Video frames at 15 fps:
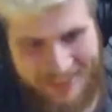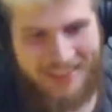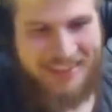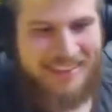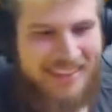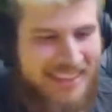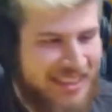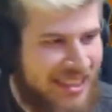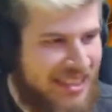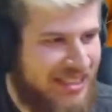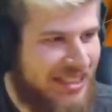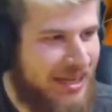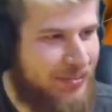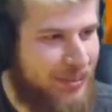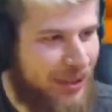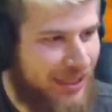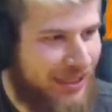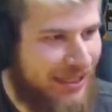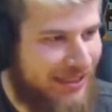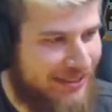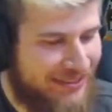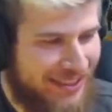That's 6
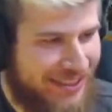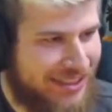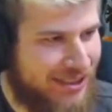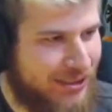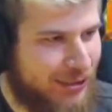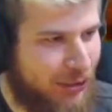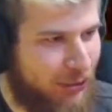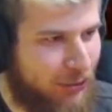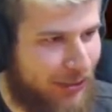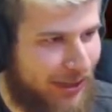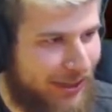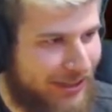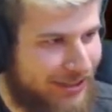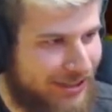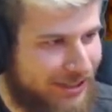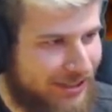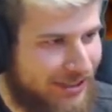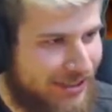CP? That's so much.